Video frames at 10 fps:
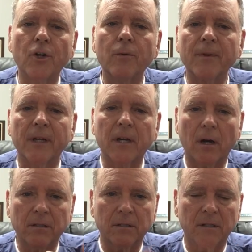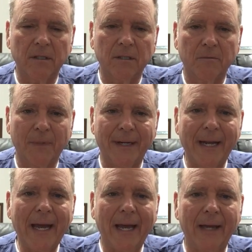tumor that causes this is
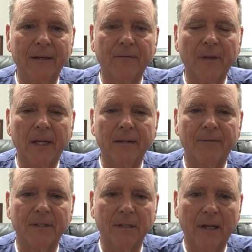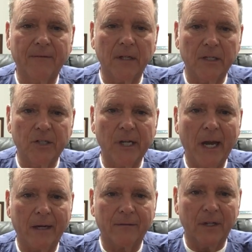benign, if it's left
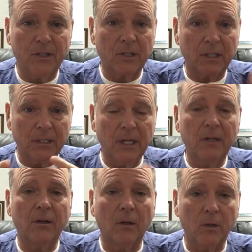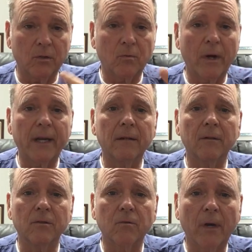unchecked, they just continue to lose weight
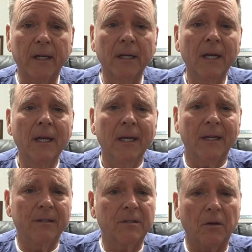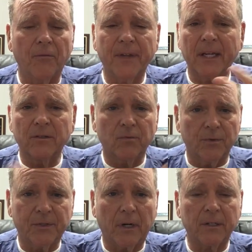until things
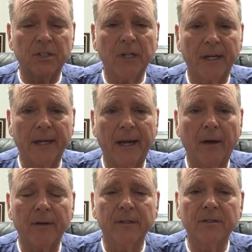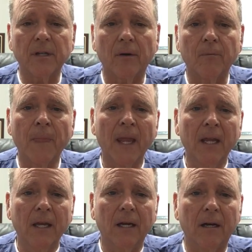will start to shut down. And so
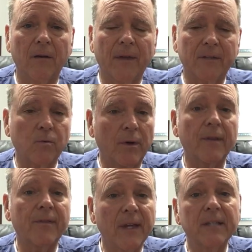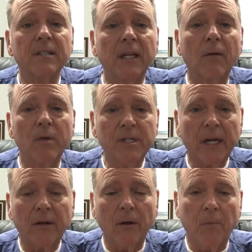that's one of the things, again, we
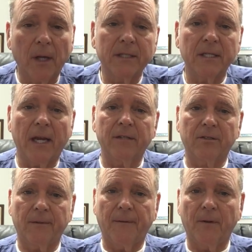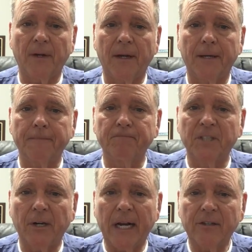check on a blood test on
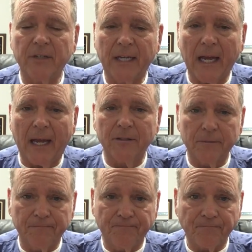geriatric cats.